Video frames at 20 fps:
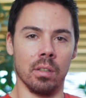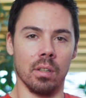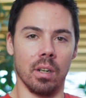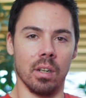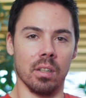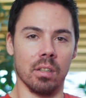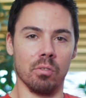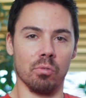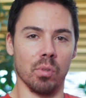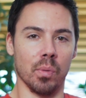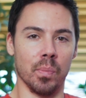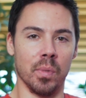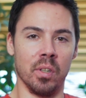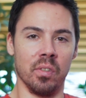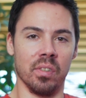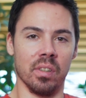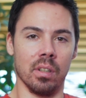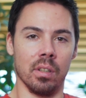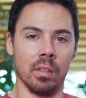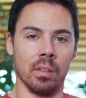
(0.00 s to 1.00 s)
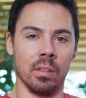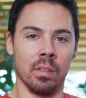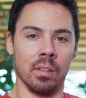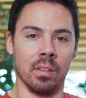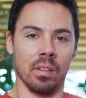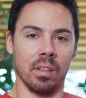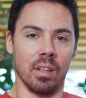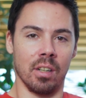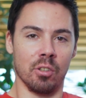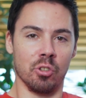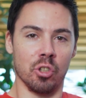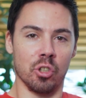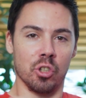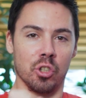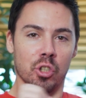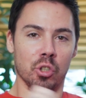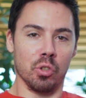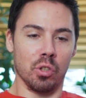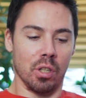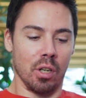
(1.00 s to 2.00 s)
I didn't remove it. I just
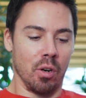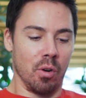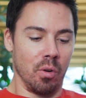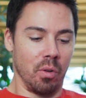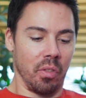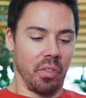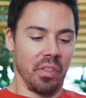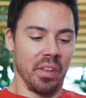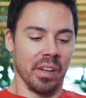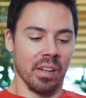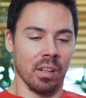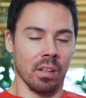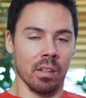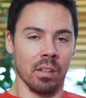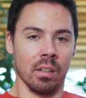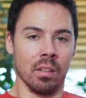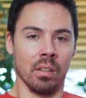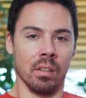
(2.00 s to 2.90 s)
juiced the whole thing.